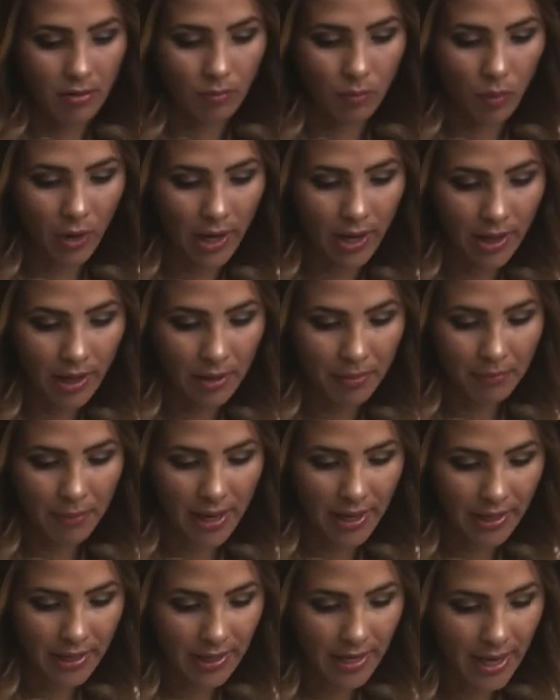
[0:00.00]
where
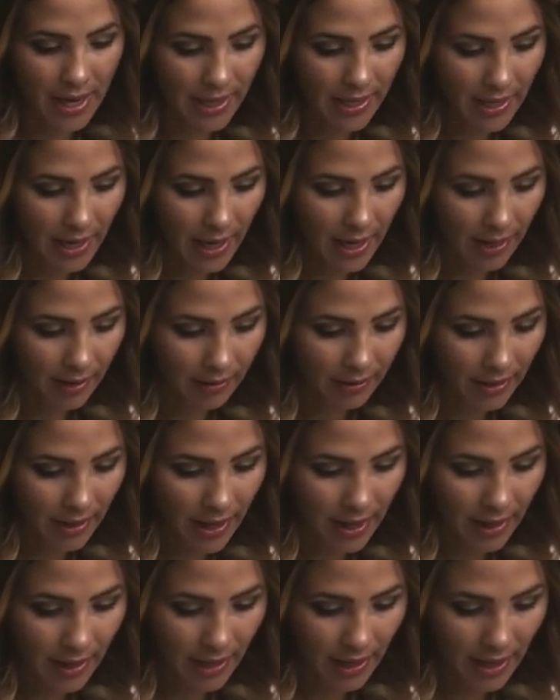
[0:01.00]
my neck
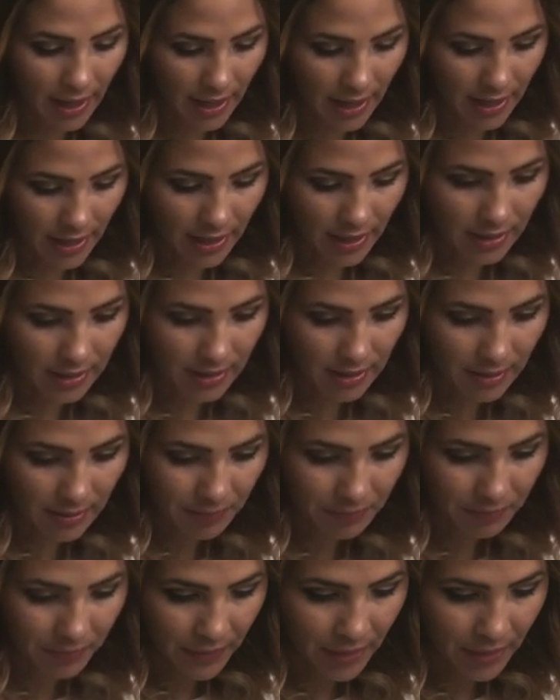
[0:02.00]
area is.